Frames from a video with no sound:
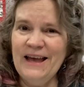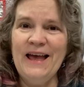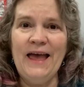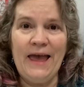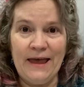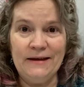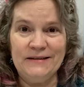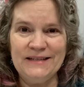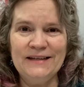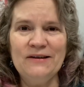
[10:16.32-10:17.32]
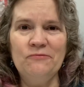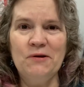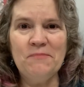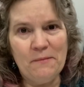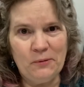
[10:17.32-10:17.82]
And
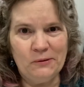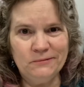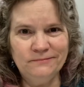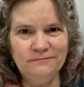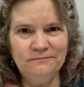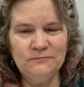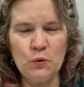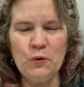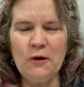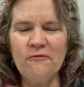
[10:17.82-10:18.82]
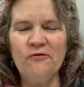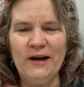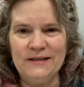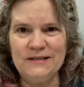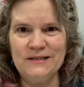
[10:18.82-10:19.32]
remember, we are
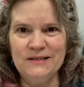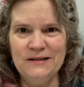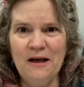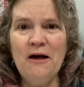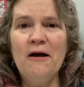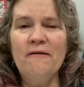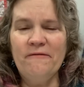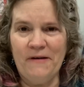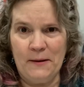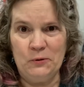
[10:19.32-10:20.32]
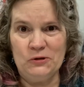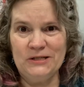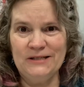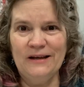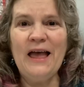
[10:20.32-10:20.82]
friends,
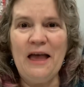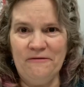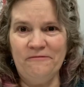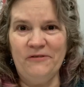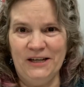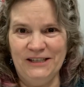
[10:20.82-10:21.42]
fibers, and fun.